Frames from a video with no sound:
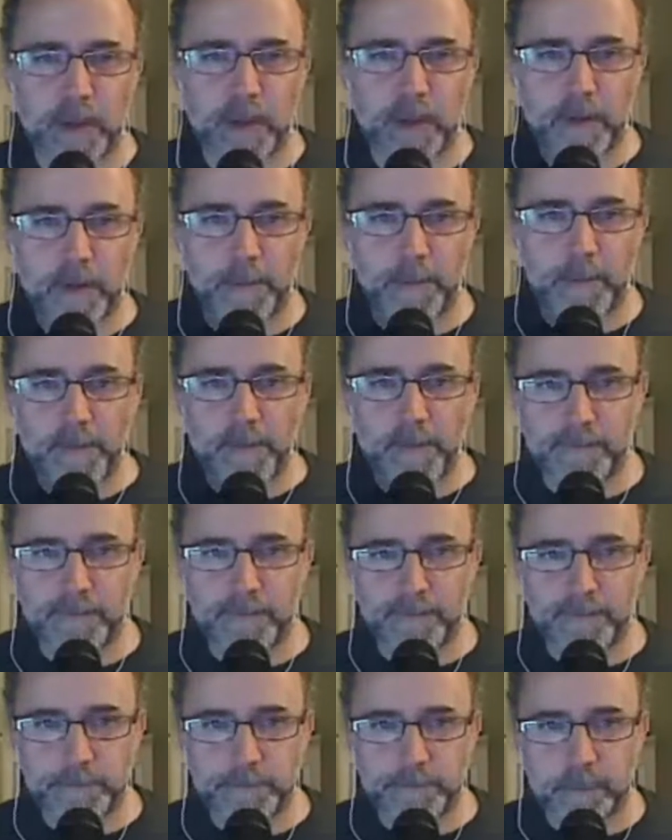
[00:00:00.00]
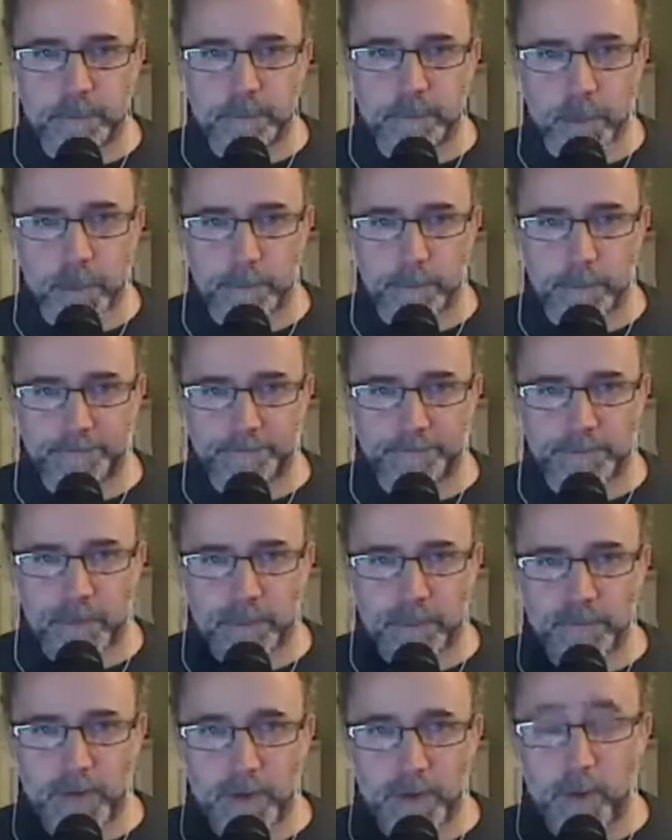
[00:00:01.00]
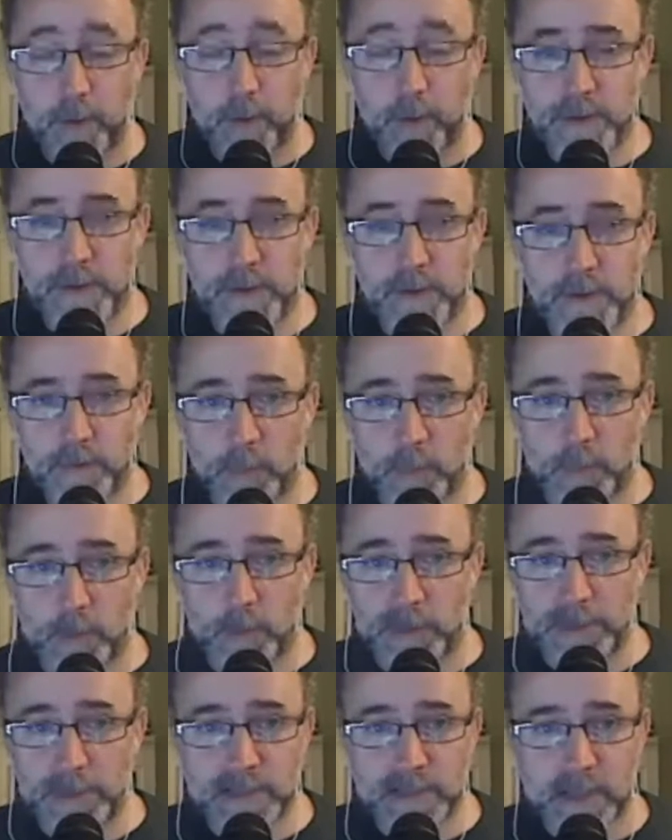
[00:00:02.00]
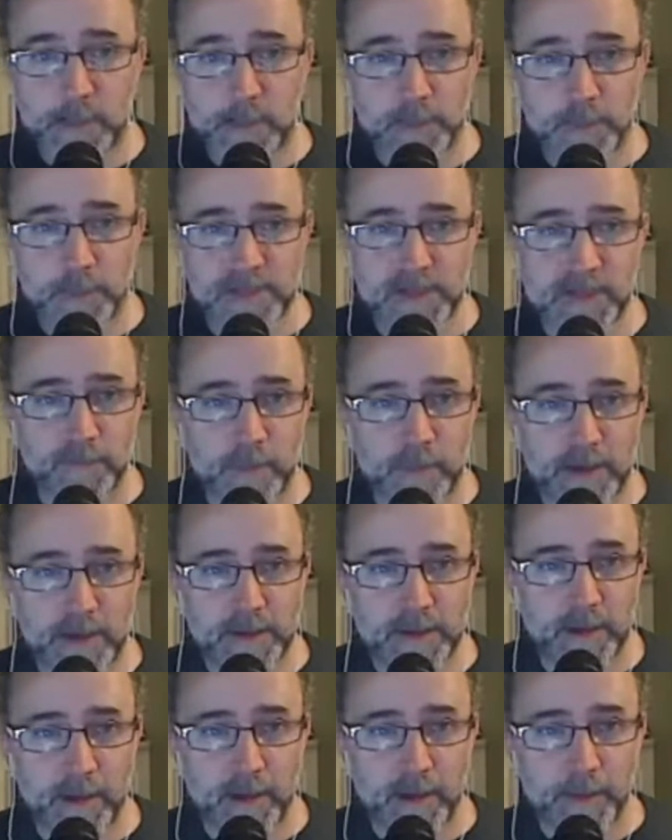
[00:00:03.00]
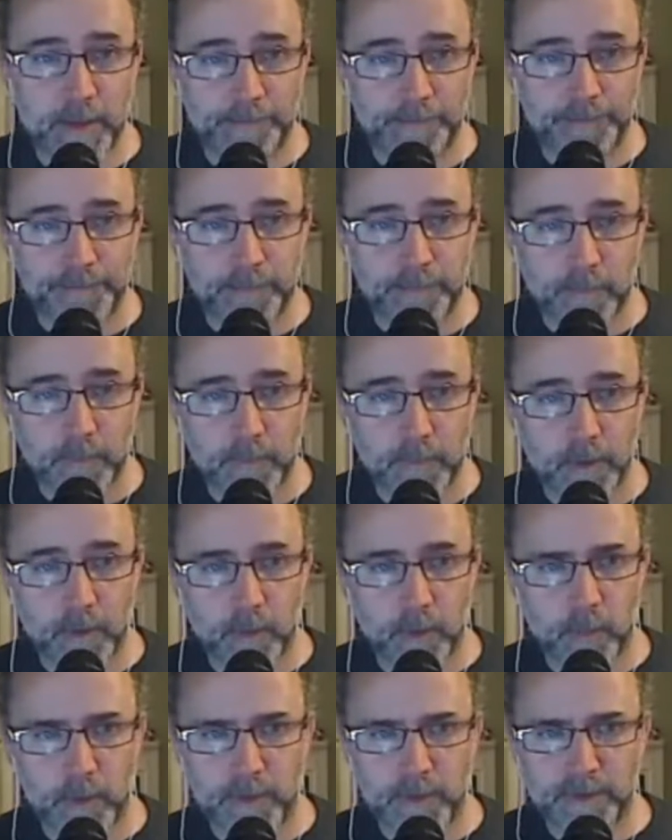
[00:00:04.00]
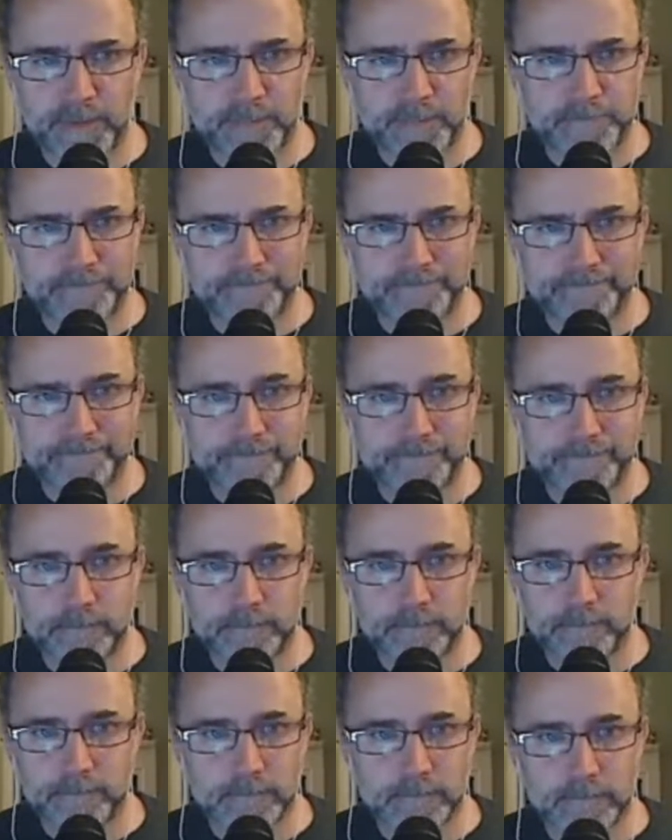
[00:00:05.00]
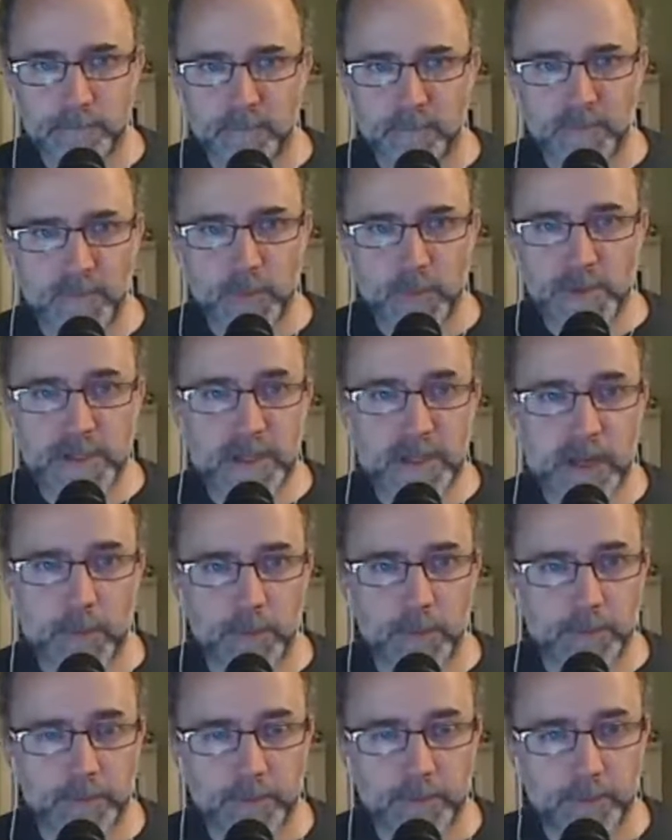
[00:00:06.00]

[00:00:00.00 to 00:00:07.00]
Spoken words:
if I were to replace 10% of my diet with Fuji apples,